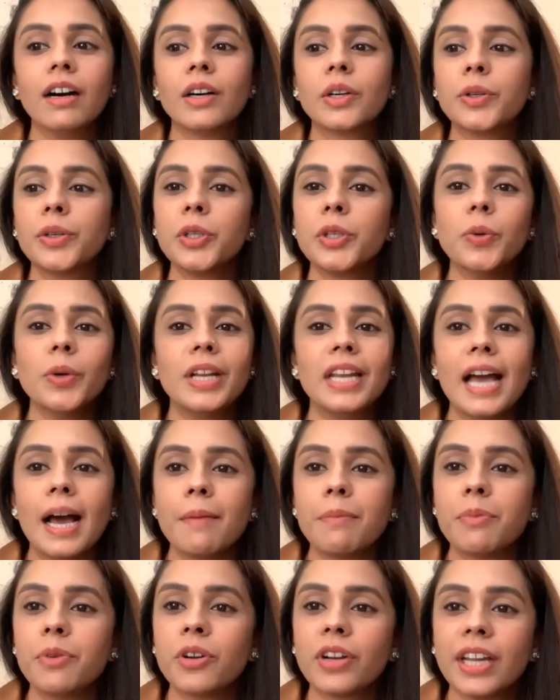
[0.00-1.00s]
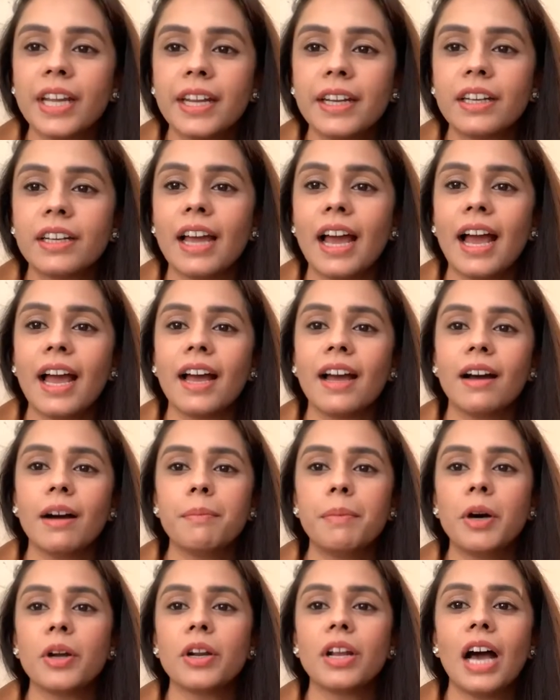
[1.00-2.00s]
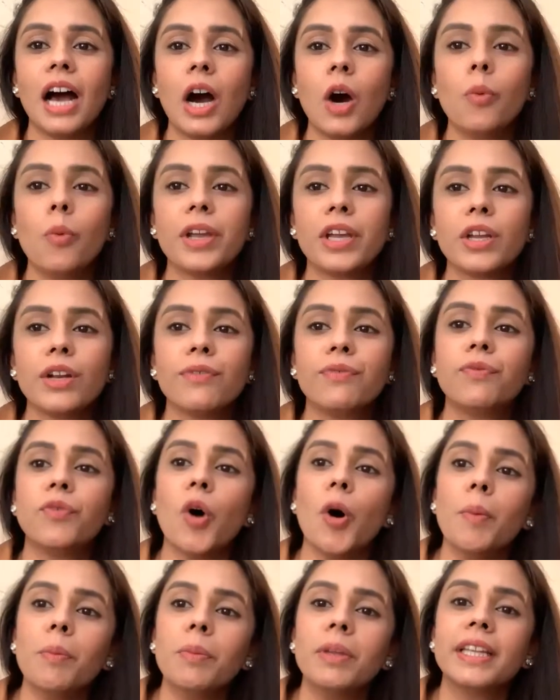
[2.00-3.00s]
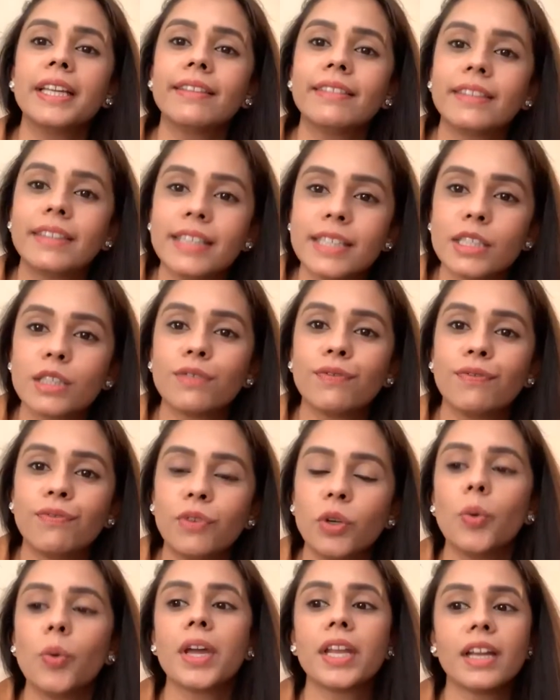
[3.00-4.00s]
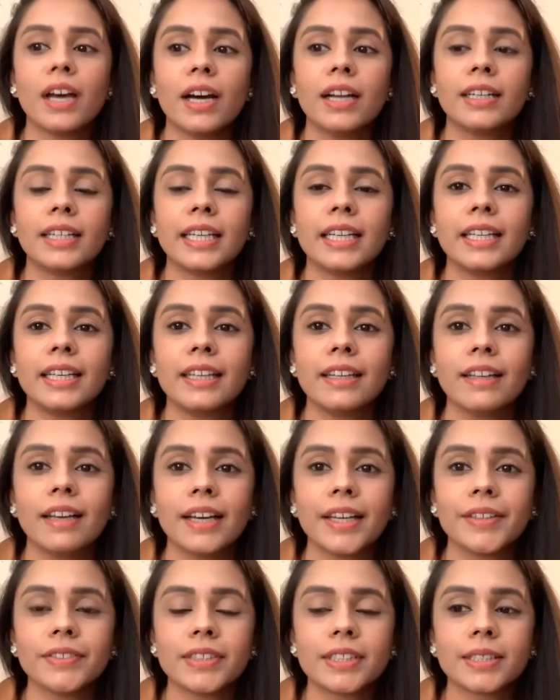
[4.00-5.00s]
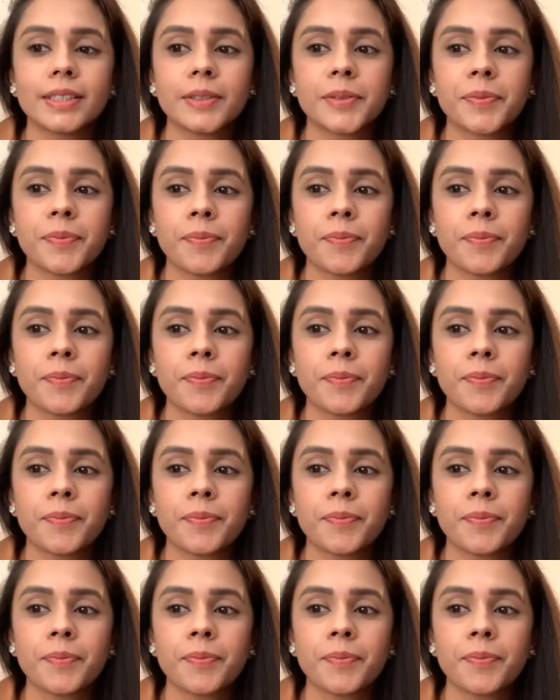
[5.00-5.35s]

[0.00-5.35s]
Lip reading: Could you elaborate about how we can formulate this flow in our daily lives?